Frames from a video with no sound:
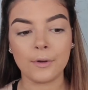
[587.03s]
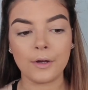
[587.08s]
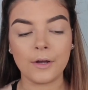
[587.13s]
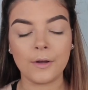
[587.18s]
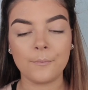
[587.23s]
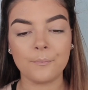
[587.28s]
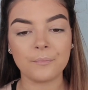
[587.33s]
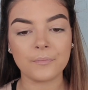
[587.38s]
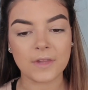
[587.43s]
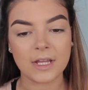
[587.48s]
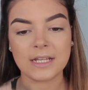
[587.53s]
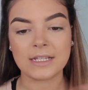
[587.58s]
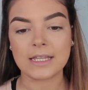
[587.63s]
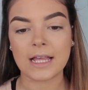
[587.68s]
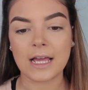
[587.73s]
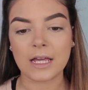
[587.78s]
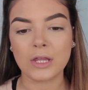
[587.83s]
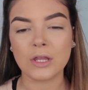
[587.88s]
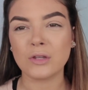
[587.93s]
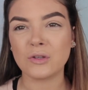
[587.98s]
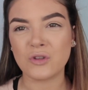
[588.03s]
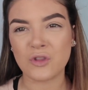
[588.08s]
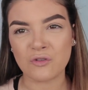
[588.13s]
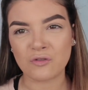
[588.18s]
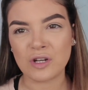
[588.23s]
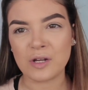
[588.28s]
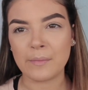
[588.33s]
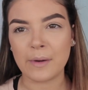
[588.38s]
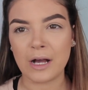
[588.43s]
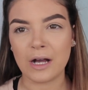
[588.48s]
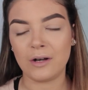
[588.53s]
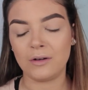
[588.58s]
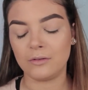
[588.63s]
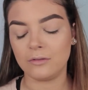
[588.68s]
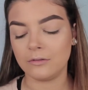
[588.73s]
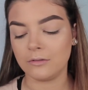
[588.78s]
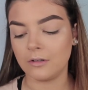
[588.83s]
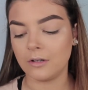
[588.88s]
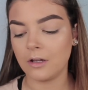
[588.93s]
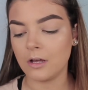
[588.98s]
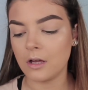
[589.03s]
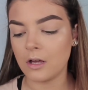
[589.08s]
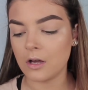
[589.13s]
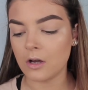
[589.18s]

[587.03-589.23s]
but it's like £3